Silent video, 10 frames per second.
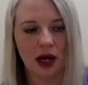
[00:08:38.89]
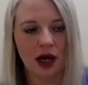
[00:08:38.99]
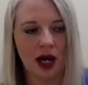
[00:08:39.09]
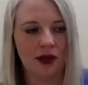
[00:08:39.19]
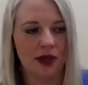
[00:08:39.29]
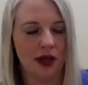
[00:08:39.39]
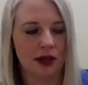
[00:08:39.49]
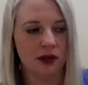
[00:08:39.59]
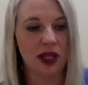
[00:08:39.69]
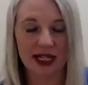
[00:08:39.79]
on
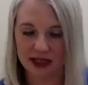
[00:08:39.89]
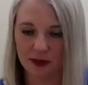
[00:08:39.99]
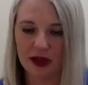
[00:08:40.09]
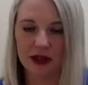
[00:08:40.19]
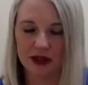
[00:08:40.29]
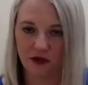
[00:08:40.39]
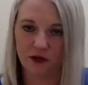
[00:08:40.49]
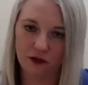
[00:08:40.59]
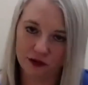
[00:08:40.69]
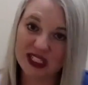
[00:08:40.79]
like some of this
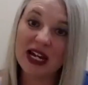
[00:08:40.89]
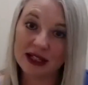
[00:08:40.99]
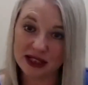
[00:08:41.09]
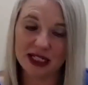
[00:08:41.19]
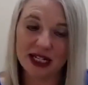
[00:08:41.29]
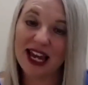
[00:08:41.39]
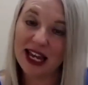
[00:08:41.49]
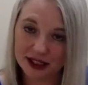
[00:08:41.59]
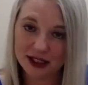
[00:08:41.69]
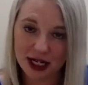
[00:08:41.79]
testing
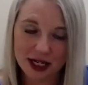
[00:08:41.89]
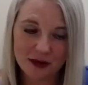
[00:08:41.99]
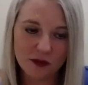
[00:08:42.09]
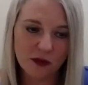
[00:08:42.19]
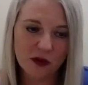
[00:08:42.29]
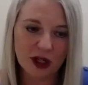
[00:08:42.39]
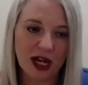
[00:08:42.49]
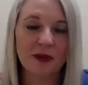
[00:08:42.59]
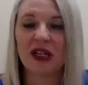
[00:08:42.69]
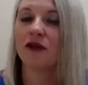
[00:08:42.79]
ahead of time,
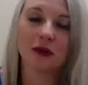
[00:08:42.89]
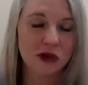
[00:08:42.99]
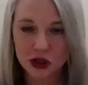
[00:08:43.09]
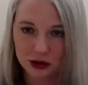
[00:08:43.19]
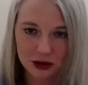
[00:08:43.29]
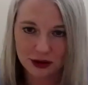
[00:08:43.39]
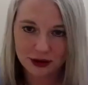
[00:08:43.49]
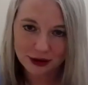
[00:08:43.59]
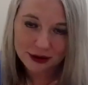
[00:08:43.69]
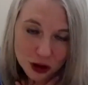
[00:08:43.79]
coming from
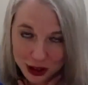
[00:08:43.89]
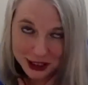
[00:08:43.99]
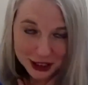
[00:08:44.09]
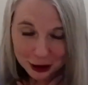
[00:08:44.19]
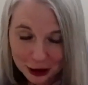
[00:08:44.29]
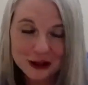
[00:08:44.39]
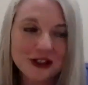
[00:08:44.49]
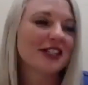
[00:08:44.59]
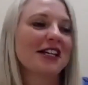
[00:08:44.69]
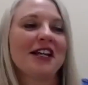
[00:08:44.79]
just a
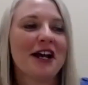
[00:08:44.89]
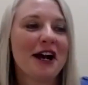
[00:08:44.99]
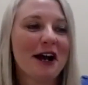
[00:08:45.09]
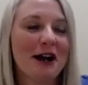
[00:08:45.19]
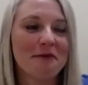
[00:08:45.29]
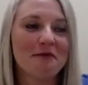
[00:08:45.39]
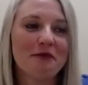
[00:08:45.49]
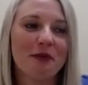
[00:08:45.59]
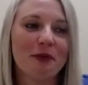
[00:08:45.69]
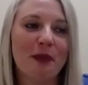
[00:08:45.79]
nurse.
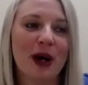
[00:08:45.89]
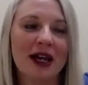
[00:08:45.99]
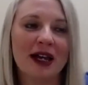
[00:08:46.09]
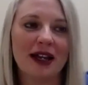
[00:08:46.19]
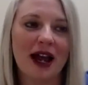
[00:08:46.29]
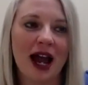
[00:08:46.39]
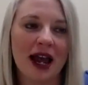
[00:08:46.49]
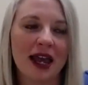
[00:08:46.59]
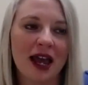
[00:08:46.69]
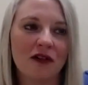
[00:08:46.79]
But
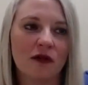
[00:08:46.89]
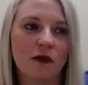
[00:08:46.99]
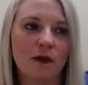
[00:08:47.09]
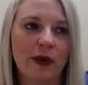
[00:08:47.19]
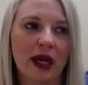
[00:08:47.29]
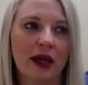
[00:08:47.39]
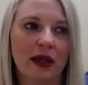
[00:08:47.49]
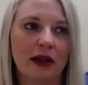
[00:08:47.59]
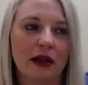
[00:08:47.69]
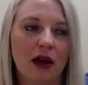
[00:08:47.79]
I have
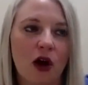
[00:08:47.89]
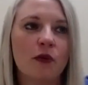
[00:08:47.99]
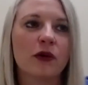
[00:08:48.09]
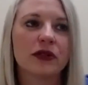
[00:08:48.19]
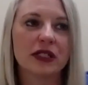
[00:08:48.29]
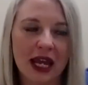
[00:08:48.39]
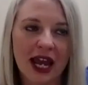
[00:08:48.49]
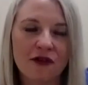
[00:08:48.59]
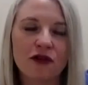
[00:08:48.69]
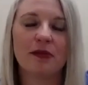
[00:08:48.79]
been, almost
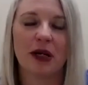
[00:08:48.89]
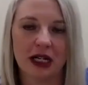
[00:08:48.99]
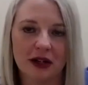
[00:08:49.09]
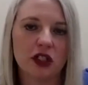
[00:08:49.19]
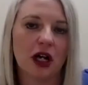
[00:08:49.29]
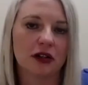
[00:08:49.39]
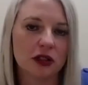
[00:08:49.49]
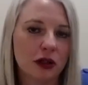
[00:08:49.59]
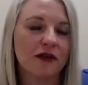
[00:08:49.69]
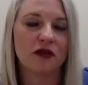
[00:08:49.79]
everybody I've talked
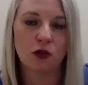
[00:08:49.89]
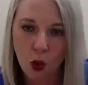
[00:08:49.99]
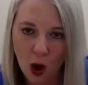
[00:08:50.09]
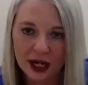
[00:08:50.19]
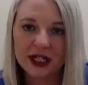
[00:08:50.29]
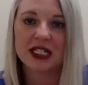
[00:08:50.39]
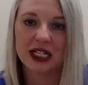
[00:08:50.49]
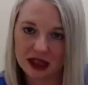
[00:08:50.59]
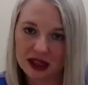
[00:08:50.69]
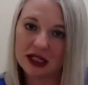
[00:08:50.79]
to have wanted to
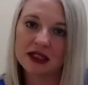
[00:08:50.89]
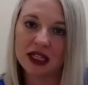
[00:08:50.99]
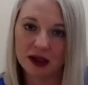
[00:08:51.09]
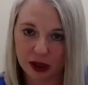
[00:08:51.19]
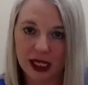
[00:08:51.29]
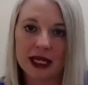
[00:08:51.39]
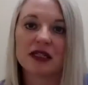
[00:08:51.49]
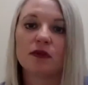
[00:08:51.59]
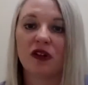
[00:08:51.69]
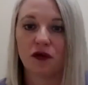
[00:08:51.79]
get things in
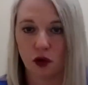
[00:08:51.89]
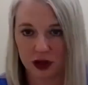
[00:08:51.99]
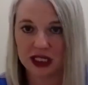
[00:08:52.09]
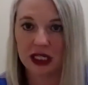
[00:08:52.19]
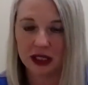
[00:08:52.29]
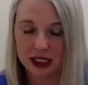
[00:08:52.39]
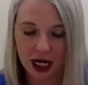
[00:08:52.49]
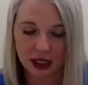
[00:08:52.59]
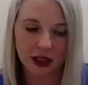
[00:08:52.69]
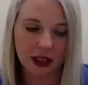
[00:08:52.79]
place before seeing the
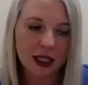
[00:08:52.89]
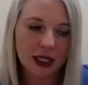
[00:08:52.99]
doctor.